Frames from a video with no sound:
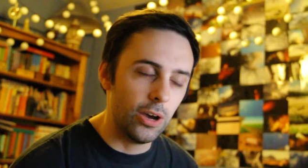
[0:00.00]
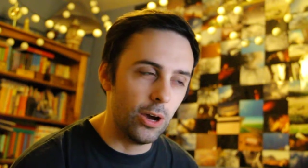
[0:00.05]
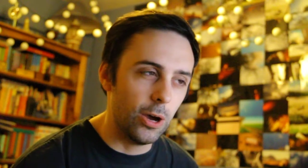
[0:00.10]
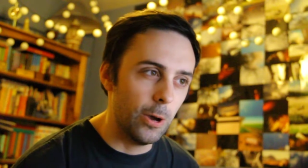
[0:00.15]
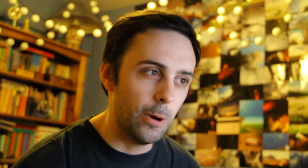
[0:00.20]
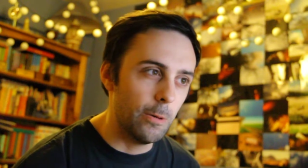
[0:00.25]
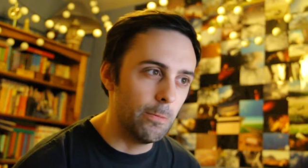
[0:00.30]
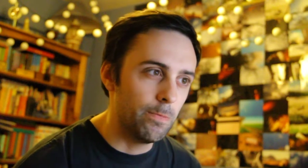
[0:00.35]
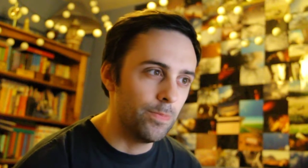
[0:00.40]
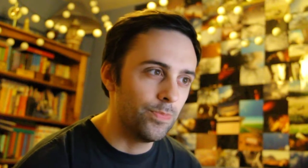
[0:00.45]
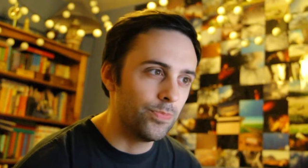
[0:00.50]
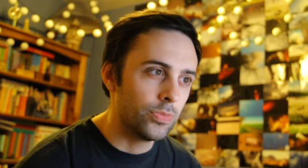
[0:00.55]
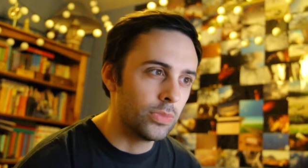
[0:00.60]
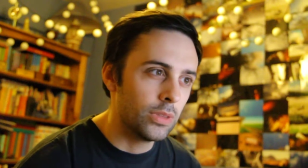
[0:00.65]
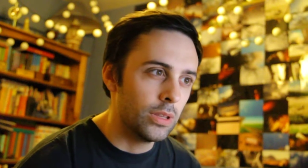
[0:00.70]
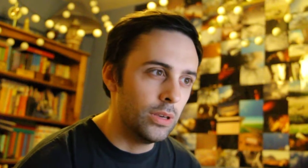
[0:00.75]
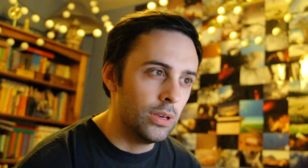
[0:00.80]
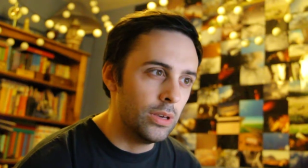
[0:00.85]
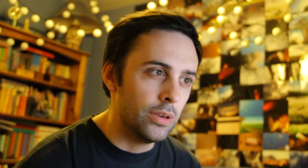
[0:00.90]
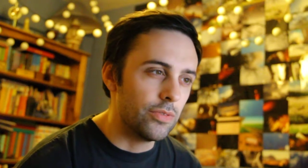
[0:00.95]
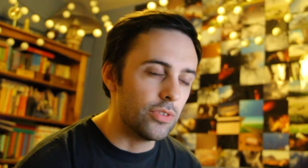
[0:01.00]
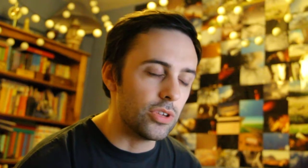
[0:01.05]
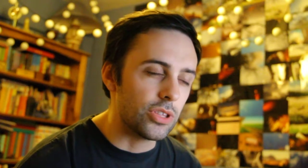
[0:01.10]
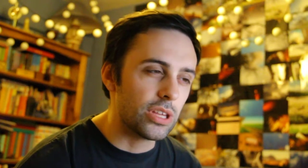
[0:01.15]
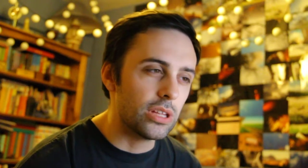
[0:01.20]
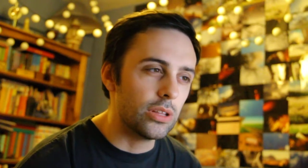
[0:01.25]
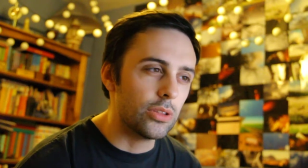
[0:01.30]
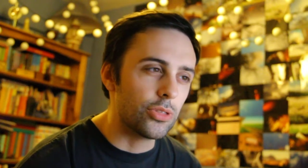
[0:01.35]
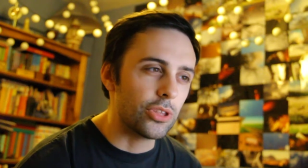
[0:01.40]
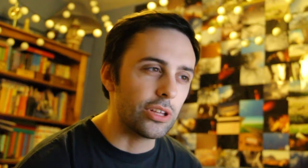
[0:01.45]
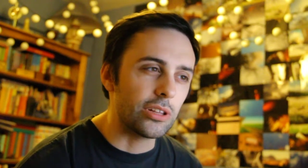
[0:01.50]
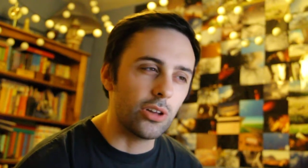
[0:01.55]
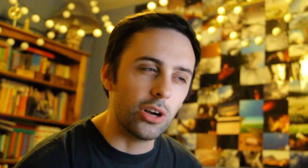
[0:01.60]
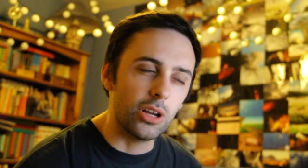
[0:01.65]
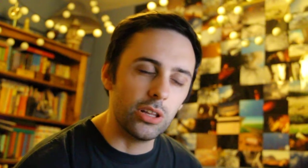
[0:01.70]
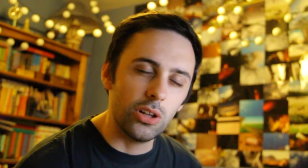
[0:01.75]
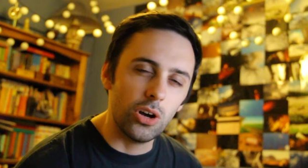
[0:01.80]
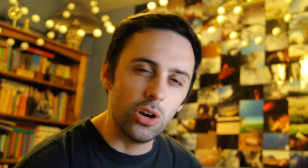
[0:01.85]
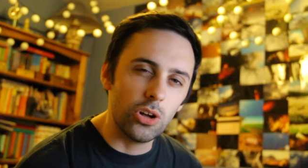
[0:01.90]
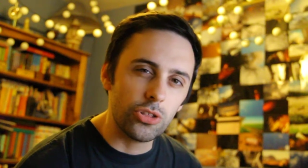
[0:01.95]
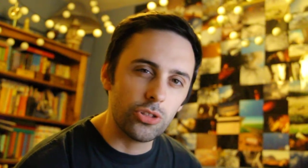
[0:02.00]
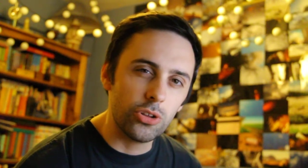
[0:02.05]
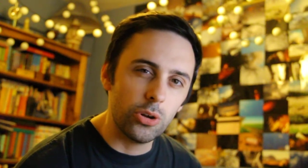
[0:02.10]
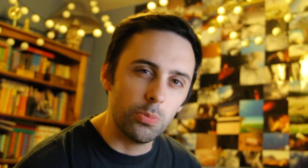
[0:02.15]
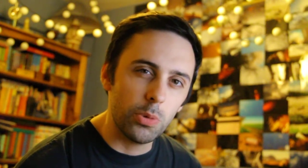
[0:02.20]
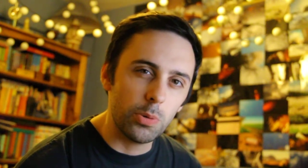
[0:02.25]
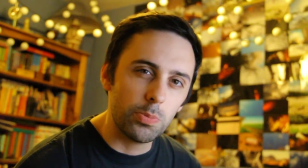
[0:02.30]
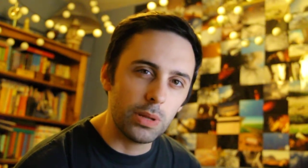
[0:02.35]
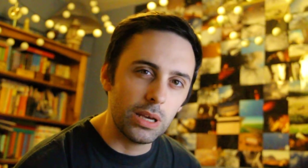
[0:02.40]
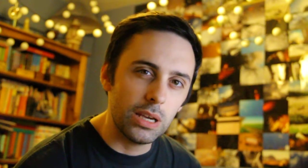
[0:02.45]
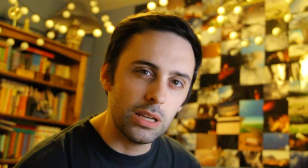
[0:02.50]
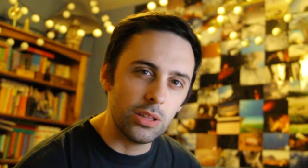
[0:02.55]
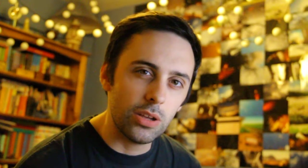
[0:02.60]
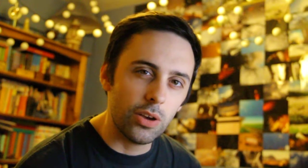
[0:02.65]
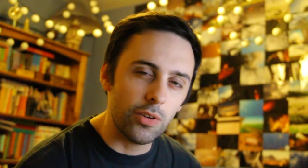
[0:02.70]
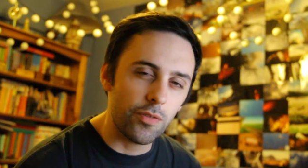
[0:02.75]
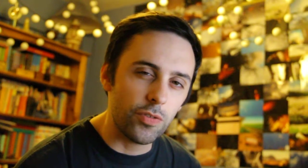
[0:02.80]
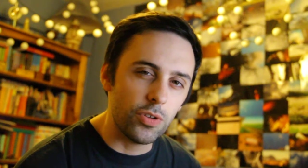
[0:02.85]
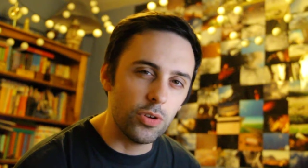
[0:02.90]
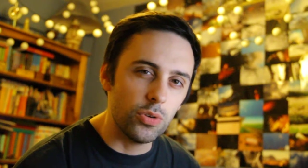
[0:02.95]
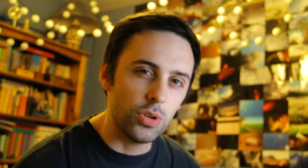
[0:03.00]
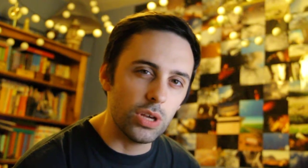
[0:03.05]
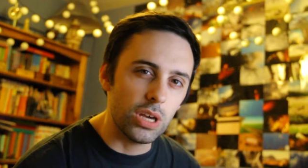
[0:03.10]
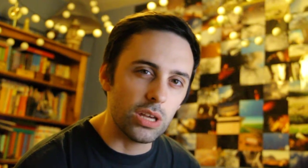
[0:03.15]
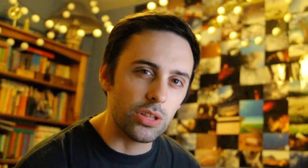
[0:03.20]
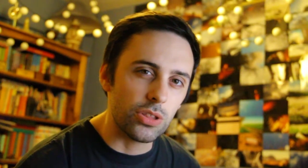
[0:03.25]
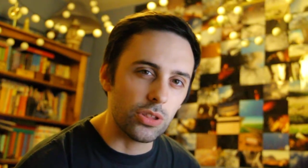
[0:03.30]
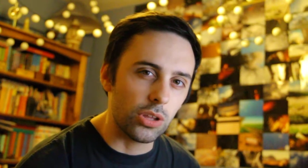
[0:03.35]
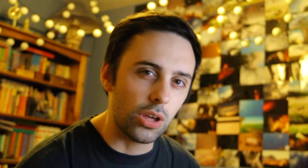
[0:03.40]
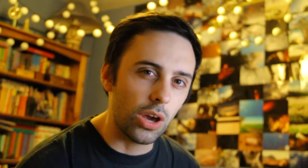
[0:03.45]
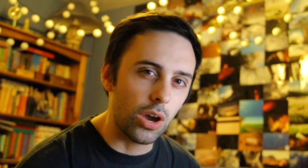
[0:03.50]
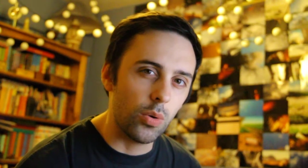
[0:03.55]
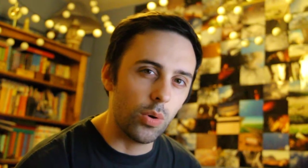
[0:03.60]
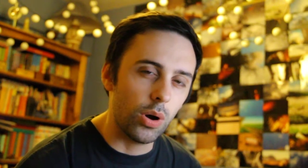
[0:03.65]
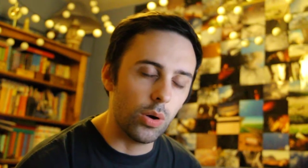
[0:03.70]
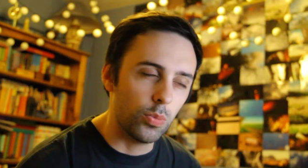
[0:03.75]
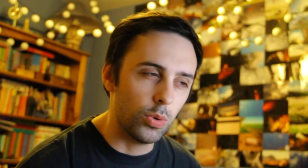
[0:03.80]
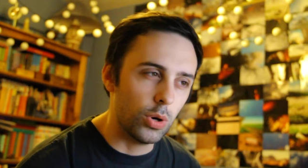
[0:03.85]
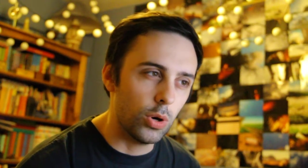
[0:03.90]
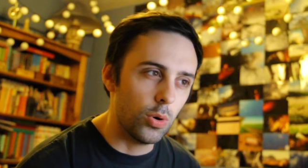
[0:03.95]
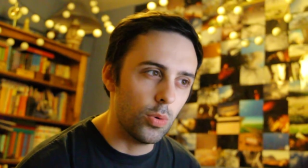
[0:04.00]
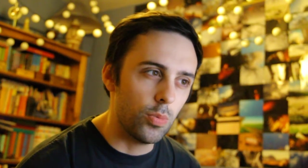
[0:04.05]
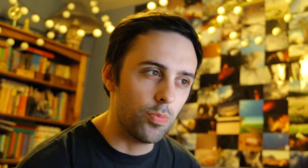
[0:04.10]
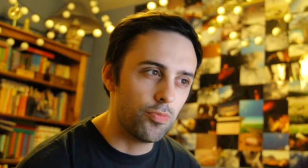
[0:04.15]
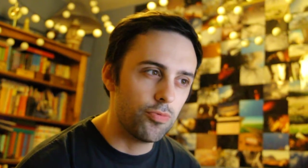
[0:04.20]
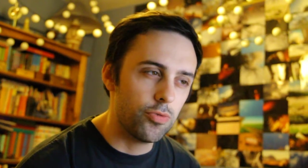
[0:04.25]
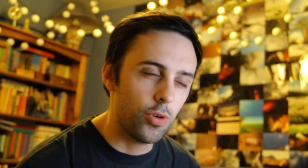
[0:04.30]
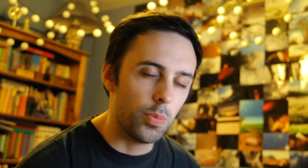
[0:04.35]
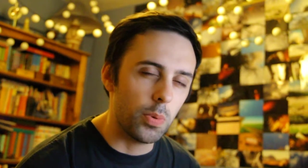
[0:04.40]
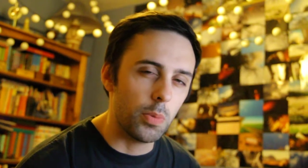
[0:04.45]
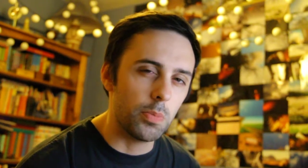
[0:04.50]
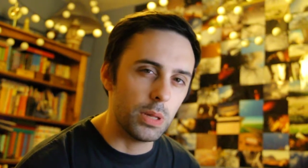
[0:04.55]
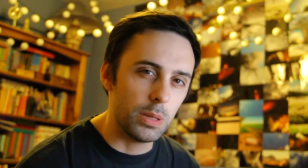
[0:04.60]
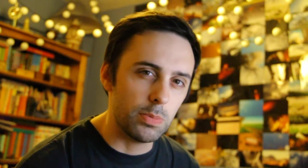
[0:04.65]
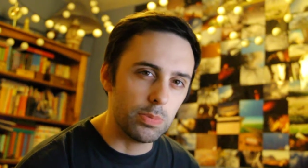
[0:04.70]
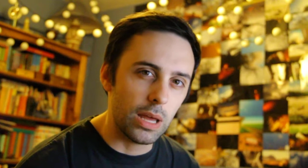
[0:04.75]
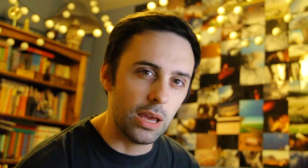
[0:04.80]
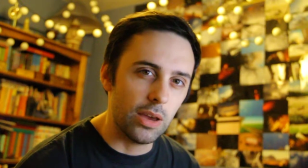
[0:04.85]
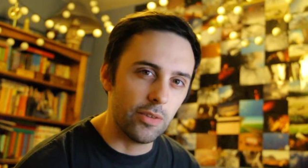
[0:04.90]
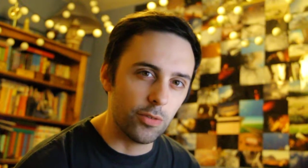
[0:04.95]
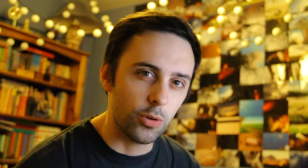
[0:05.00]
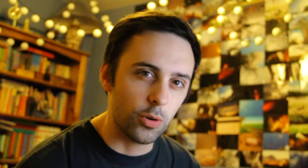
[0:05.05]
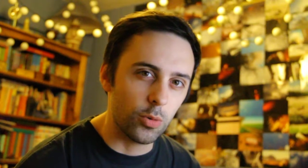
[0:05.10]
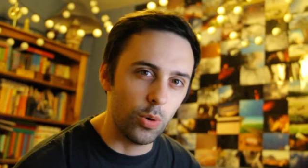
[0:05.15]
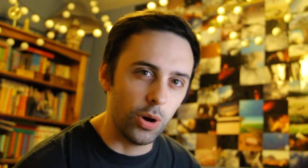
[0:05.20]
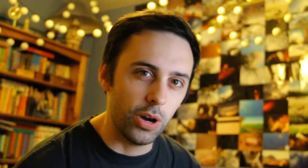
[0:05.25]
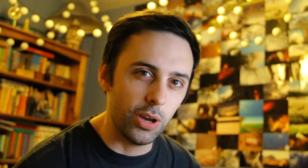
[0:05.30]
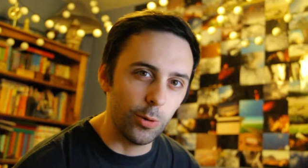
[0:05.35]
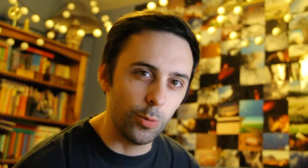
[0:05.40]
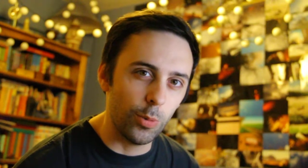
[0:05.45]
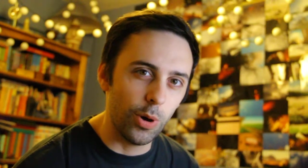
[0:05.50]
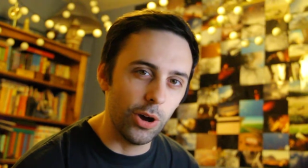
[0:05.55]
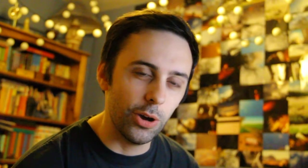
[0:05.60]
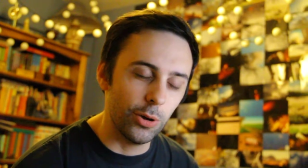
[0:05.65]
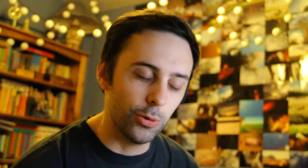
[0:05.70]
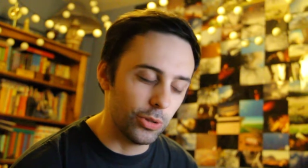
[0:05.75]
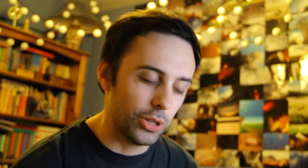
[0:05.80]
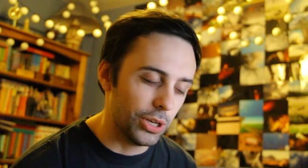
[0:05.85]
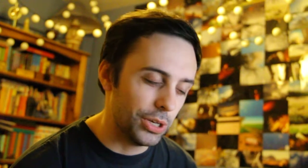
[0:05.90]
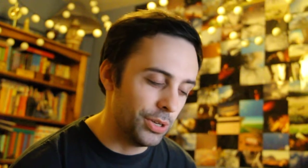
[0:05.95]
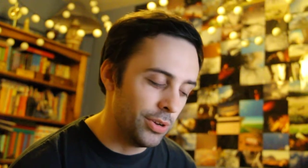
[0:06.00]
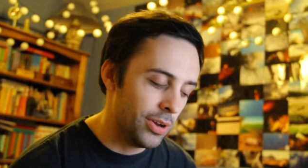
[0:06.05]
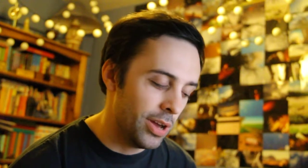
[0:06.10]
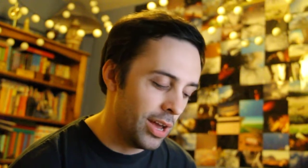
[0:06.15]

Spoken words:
If it's anything like last time I played it a few years ago, I will probably play it for quite a while though.